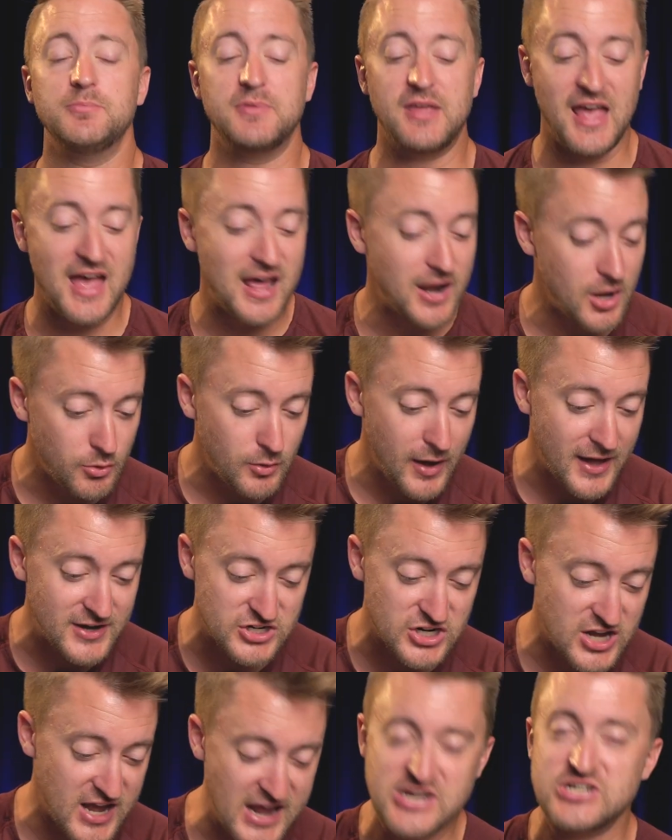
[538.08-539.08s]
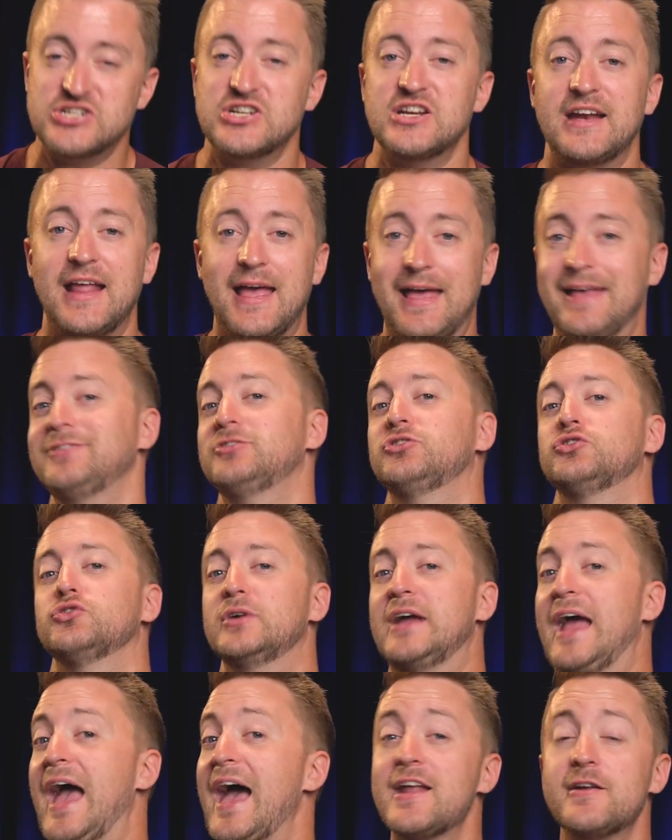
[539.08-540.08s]
piano education
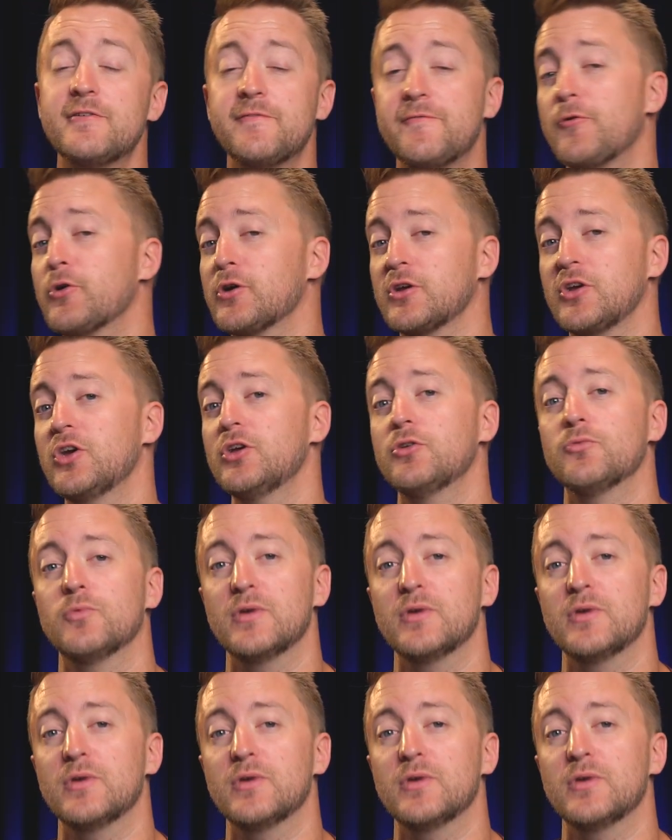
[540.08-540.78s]
history, and for good